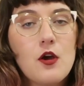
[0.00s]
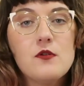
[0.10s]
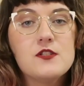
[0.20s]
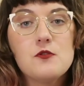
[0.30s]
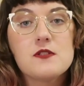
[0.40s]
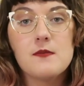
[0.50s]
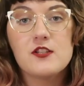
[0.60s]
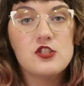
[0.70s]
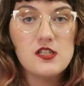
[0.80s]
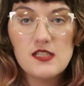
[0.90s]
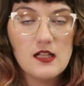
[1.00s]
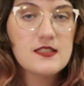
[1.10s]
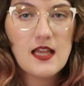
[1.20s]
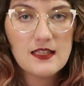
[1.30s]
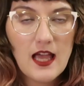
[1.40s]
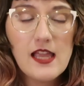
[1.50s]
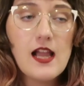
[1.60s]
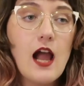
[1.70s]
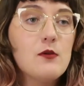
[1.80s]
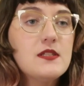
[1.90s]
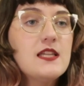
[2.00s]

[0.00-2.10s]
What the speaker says: go into as much detail as I'd like, I would